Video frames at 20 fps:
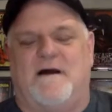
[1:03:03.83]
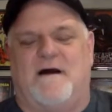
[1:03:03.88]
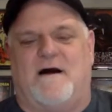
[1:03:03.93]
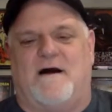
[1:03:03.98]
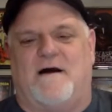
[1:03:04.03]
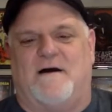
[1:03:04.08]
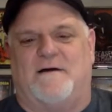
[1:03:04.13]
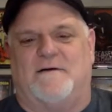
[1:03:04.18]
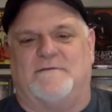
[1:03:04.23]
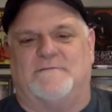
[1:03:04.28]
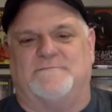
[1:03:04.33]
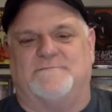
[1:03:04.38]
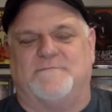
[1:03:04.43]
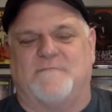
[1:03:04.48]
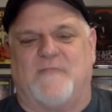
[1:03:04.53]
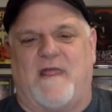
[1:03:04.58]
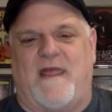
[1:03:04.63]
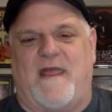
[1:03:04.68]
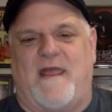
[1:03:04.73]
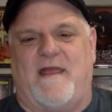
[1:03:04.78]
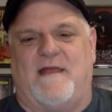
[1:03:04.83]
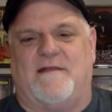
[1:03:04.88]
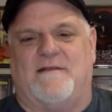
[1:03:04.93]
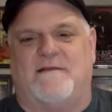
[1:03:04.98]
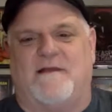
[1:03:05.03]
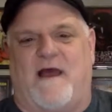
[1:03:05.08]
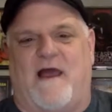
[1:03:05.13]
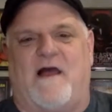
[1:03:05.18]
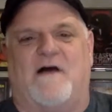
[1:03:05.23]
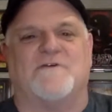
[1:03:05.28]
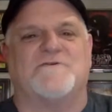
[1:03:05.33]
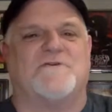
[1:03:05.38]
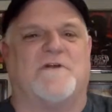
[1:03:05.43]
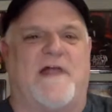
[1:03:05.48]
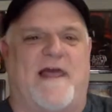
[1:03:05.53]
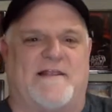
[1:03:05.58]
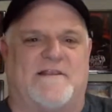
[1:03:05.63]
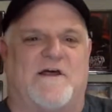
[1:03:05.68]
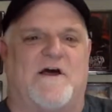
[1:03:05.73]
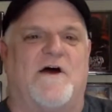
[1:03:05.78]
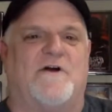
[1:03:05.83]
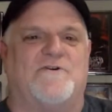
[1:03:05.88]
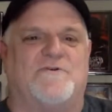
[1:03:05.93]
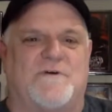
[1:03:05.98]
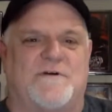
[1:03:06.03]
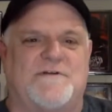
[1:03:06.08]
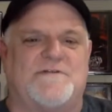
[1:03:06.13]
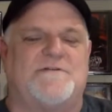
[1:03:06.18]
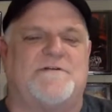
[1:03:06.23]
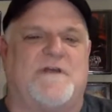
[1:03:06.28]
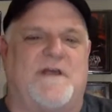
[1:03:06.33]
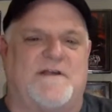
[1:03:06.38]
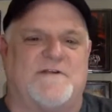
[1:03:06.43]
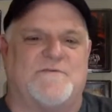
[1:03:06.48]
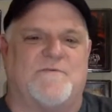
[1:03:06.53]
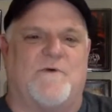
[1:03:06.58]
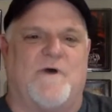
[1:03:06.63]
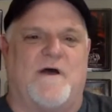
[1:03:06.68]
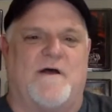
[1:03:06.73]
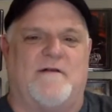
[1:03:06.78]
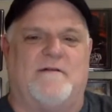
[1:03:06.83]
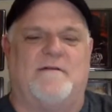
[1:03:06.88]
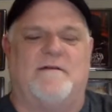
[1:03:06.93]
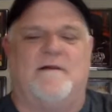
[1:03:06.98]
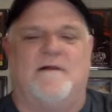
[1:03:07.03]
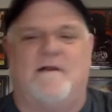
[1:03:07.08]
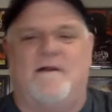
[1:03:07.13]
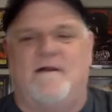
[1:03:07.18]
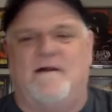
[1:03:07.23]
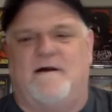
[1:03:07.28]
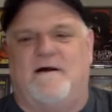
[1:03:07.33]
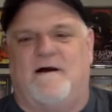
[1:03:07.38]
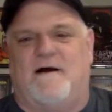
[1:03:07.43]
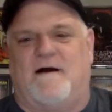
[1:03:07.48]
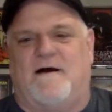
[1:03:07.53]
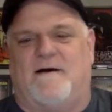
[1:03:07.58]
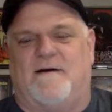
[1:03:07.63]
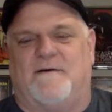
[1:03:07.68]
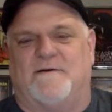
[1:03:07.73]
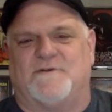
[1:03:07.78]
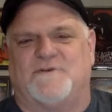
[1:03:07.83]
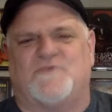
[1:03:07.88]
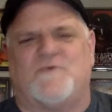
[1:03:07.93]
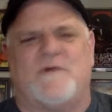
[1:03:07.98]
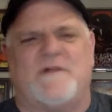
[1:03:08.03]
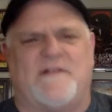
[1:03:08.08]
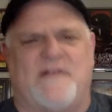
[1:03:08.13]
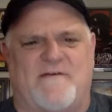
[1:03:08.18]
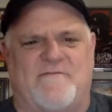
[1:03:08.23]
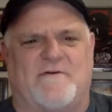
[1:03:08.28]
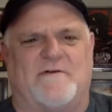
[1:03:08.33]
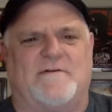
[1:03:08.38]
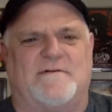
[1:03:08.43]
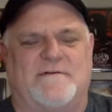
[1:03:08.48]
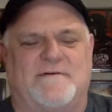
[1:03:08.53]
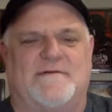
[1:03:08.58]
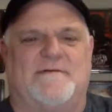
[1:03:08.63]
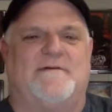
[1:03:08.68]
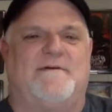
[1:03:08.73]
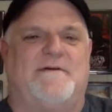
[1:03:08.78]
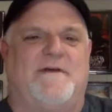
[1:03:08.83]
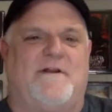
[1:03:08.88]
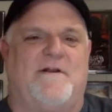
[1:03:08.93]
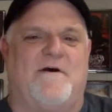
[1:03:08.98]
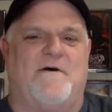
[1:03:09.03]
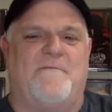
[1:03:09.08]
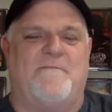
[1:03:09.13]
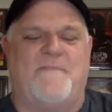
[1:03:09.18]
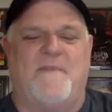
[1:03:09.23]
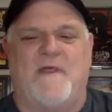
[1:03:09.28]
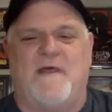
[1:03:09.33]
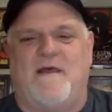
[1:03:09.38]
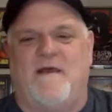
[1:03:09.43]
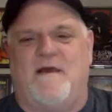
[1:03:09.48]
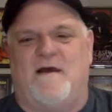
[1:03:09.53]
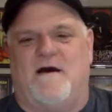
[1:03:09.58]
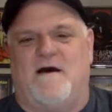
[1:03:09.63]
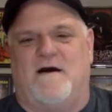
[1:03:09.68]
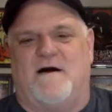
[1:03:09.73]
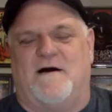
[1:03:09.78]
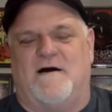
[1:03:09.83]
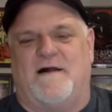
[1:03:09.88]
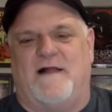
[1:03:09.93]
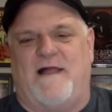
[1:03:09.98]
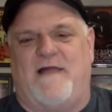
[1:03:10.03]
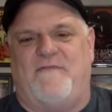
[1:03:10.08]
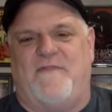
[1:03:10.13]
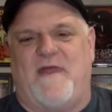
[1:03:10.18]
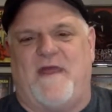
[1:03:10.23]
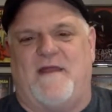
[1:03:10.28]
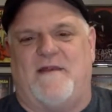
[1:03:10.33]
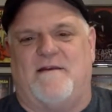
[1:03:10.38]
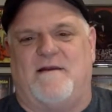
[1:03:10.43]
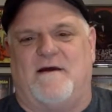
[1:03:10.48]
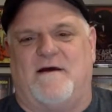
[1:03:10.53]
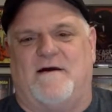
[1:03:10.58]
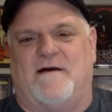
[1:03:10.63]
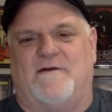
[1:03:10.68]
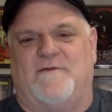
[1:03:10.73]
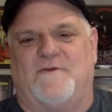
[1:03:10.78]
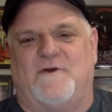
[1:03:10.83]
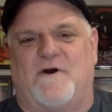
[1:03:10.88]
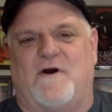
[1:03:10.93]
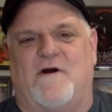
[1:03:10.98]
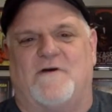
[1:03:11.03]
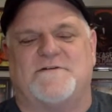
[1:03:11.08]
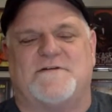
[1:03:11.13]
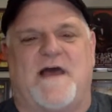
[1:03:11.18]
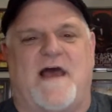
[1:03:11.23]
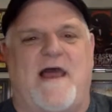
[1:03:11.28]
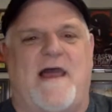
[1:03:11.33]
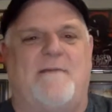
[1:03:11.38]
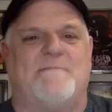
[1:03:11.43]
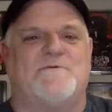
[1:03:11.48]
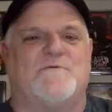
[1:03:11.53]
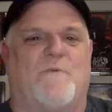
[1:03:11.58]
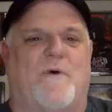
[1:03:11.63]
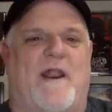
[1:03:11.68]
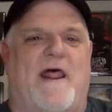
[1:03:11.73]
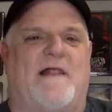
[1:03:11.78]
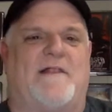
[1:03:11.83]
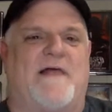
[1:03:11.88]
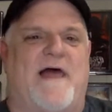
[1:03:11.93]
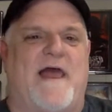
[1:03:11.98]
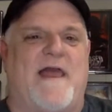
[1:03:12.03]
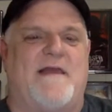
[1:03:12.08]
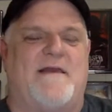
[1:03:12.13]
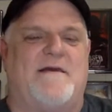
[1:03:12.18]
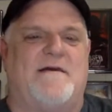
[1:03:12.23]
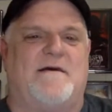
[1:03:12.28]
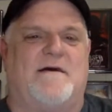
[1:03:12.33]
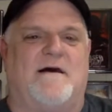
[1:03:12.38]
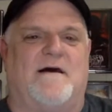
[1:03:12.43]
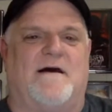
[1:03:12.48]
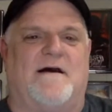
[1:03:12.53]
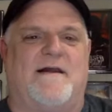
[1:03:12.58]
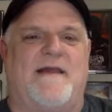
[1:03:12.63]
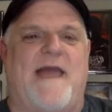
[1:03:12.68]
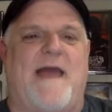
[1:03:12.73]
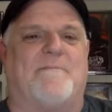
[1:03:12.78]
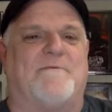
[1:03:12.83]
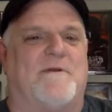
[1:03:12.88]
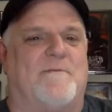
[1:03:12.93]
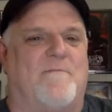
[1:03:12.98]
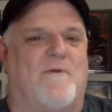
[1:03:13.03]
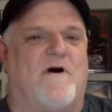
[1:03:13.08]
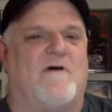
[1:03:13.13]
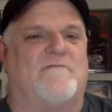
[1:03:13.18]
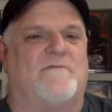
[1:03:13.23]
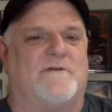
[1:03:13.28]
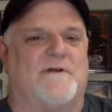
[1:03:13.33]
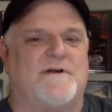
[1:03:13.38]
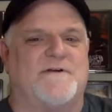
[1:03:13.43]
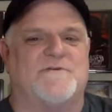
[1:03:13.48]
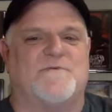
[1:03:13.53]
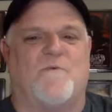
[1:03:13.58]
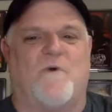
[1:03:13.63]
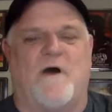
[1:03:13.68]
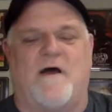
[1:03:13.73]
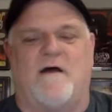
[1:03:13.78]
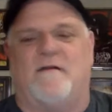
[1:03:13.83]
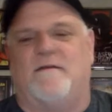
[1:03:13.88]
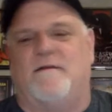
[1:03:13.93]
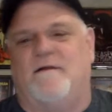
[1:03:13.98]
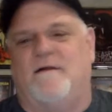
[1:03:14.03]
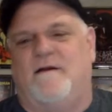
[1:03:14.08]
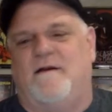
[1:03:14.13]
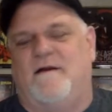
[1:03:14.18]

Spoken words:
And I also like the Huntress as well. Street level, and then there are times when I like Captain Marvel as well.